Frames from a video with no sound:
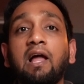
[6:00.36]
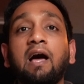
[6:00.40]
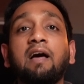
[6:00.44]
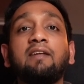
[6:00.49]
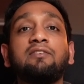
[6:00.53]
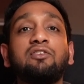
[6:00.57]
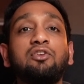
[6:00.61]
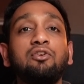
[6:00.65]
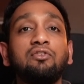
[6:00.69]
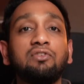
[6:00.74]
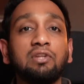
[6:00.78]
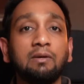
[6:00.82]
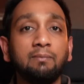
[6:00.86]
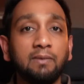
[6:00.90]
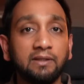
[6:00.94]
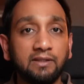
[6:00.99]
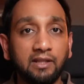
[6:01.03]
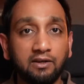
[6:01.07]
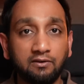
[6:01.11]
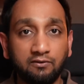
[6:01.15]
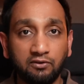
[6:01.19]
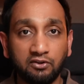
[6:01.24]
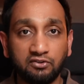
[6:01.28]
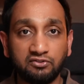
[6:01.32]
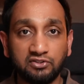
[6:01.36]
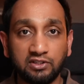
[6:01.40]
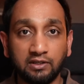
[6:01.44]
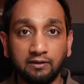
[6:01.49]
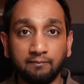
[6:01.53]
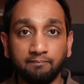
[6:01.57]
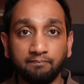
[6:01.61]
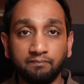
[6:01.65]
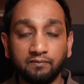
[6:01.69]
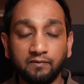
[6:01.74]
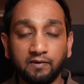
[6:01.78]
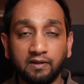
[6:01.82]
ask you some other question,
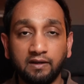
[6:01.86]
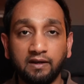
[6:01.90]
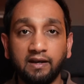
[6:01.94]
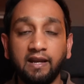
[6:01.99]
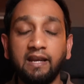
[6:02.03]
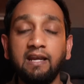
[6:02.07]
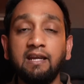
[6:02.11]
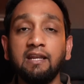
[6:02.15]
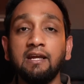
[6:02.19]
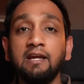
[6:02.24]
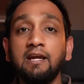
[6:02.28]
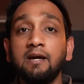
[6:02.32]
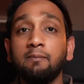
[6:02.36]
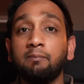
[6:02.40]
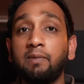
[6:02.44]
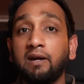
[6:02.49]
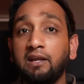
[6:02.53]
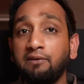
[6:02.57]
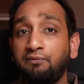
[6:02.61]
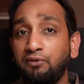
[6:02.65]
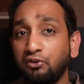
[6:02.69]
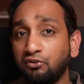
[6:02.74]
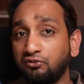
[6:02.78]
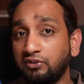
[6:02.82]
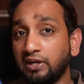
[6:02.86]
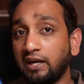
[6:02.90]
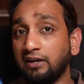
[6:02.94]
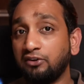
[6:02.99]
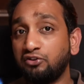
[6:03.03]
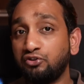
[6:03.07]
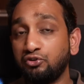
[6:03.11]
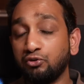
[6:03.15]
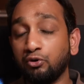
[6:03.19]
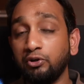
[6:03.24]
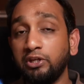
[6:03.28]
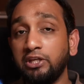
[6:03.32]
right? But if you start
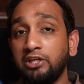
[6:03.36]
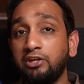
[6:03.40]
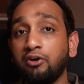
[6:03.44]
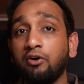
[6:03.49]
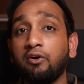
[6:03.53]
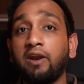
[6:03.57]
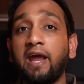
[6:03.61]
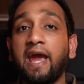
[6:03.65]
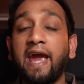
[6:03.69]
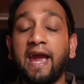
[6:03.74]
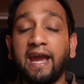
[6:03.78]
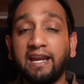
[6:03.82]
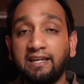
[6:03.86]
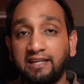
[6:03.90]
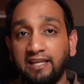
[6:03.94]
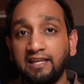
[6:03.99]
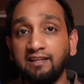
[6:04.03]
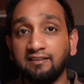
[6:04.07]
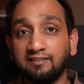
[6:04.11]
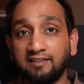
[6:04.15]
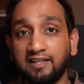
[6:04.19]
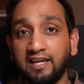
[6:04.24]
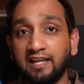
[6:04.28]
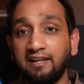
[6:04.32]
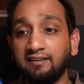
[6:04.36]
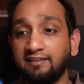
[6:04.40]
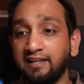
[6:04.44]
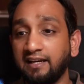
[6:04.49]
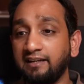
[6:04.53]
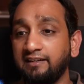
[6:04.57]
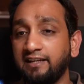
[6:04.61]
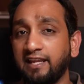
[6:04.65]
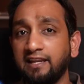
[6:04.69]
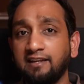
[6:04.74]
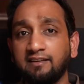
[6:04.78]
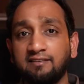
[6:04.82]
showing your acting skills
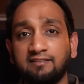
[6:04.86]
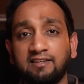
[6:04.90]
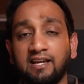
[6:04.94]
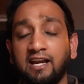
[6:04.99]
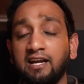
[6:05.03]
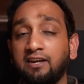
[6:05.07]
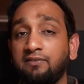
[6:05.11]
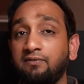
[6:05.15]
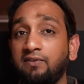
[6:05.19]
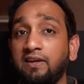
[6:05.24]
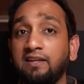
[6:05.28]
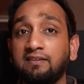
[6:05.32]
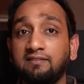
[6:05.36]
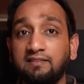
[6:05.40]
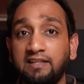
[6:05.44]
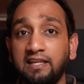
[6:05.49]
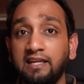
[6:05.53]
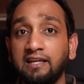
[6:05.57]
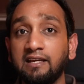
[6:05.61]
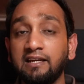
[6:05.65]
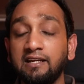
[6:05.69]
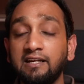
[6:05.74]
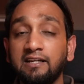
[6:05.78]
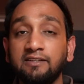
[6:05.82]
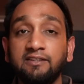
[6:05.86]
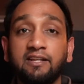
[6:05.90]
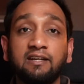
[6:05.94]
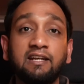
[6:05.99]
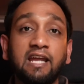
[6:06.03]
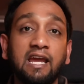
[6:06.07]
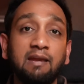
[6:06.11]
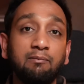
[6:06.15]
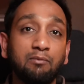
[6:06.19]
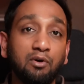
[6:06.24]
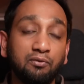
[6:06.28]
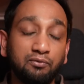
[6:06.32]
and then start wasting the
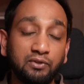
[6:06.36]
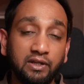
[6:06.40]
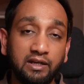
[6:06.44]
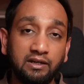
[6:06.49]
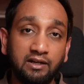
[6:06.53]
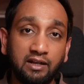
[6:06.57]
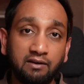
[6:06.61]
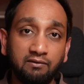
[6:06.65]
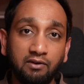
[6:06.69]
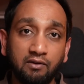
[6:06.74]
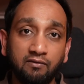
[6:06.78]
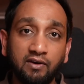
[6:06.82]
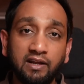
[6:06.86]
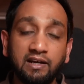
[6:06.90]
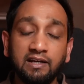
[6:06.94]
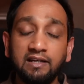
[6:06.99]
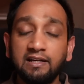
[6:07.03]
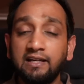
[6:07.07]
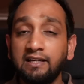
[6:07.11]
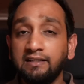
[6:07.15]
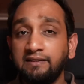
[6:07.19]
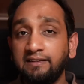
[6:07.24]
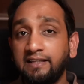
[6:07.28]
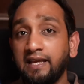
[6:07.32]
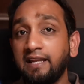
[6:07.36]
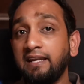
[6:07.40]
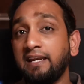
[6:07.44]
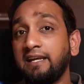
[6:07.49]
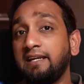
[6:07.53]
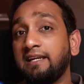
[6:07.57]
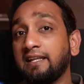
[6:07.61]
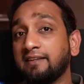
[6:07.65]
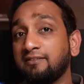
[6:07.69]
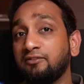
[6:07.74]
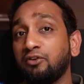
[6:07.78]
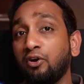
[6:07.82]
time of the interviewer, then
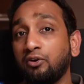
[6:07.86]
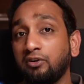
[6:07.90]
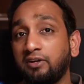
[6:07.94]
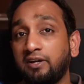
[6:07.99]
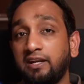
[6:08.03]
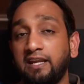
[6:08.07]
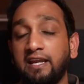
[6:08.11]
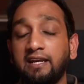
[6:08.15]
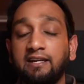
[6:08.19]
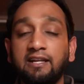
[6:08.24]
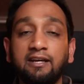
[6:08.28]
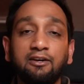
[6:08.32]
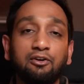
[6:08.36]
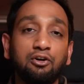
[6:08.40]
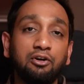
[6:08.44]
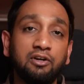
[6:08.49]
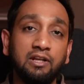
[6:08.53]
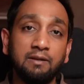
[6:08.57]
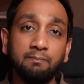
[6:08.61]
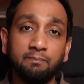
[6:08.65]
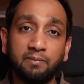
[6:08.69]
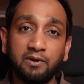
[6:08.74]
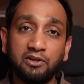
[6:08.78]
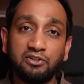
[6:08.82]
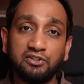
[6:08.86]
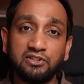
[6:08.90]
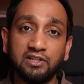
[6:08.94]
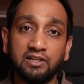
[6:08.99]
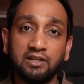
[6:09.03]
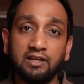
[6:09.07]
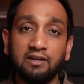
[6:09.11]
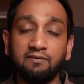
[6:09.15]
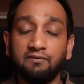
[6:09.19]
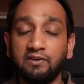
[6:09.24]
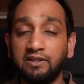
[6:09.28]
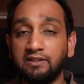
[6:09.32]
it does not create a good
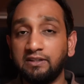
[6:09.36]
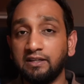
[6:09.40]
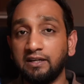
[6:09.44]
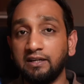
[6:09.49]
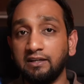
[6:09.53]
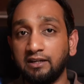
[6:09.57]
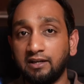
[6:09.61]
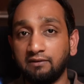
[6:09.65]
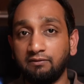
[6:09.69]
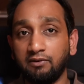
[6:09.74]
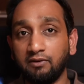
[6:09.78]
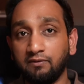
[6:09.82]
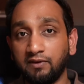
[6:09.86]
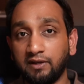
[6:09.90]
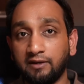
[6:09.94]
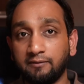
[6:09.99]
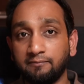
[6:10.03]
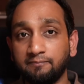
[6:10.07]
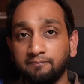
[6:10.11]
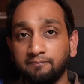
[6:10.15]
impression with the interviewer.